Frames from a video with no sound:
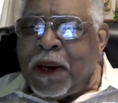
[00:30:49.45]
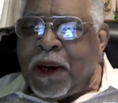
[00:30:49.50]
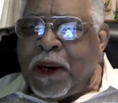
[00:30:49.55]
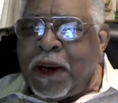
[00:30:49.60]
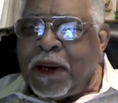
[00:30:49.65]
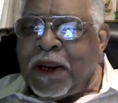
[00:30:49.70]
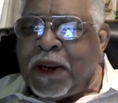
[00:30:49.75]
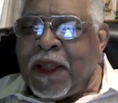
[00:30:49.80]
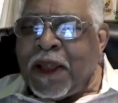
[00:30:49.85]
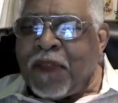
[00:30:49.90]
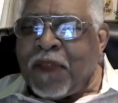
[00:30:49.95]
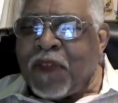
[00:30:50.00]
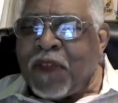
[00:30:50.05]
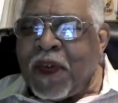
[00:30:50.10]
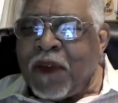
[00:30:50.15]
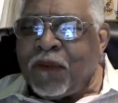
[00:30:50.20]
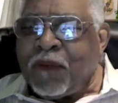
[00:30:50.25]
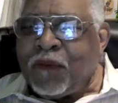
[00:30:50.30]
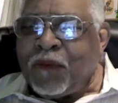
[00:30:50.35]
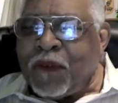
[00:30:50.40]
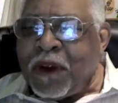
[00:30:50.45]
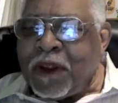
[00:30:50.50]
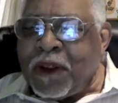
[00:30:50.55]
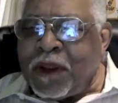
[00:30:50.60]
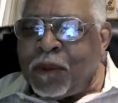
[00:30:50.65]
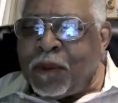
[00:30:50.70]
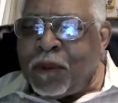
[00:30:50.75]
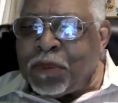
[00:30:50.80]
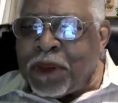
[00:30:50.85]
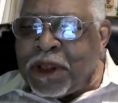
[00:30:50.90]
honey, that thing fell
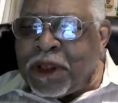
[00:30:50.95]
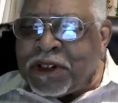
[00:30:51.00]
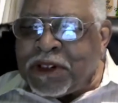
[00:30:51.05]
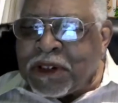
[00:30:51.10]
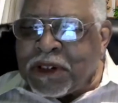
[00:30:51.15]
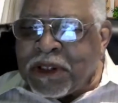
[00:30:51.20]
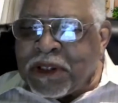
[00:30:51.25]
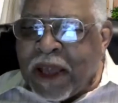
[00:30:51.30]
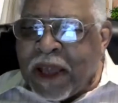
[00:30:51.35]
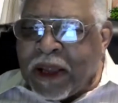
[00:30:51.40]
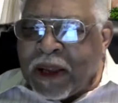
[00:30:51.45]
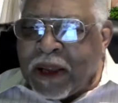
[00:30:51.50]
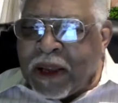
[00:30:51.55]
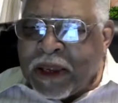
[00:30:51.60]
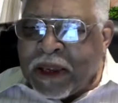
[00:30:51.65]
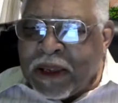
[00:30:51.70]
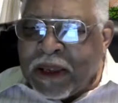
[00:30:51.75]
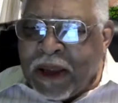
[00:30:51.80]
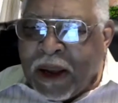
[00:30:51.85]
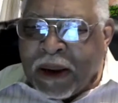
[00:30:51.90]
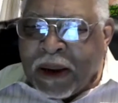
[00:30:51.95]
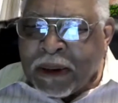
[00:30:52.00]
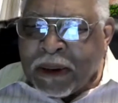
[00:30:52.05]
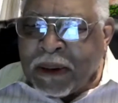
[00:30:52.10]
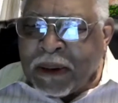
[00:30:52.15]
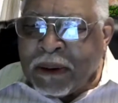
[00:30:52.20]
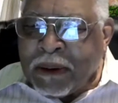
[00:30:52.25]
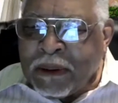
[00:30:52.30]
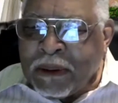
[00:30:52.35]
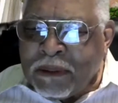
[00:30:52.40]
in place just like a
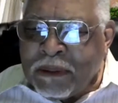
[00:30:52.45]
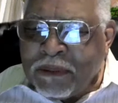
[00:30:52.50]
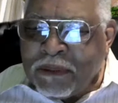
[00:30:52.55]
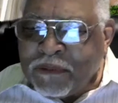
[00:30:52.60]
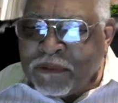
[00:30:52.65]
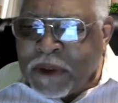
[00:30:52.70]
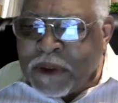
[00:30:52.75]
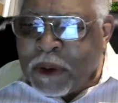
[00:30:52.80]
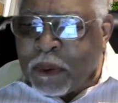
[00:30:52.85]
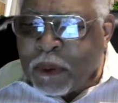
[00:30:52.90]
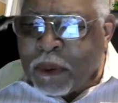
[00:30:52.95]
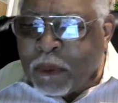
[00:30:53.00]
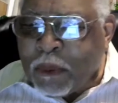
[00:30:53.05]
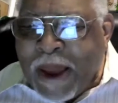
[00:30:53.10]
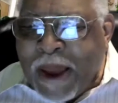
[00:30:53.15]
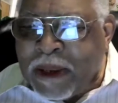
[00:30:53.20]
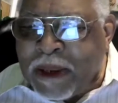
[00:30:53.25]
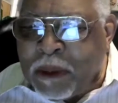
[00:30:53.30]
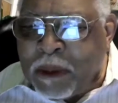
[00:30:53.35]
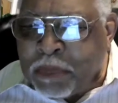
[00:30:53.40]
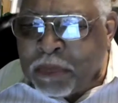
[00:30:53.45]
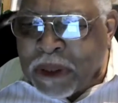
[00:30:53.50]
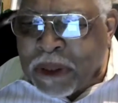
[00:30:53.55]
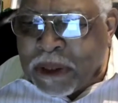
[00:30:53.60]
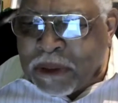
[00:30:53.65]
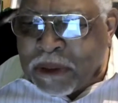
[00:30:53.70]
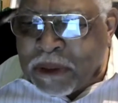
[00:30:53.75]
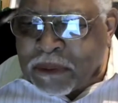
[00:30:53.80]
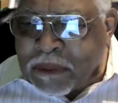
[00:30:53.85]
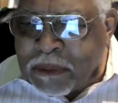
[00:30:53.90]
glove. fell right in place.